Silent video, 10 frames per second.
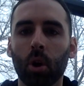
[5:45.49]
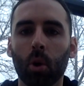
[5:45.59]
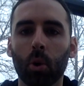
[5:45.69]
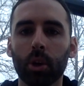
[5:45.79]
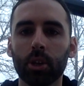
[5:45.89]

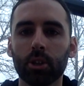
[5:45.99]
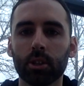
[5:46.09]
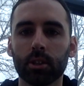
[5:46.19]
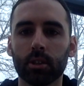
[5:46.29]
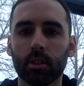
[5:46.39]
or you
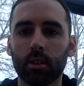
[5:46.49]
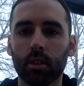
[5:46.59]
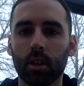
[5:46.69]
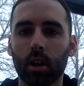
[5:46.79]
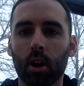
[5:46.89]
just
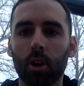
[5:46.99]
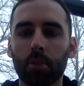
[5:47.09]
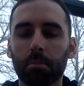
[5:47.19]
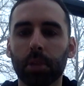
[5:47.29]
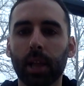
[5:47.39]

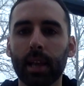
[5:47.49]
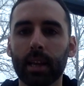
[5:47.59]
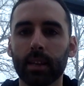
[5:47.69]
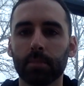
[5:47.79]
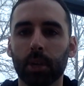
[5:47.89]
aren't playing
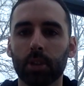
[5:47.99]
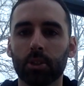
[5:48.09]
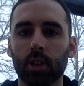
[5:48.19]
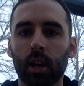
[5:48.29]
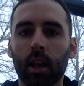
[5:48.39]
as
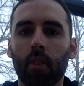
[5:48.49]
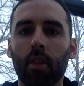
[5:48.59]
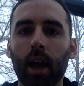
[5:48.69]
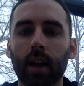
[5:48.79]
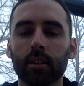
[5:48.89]
much,
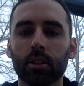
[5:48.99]
that has a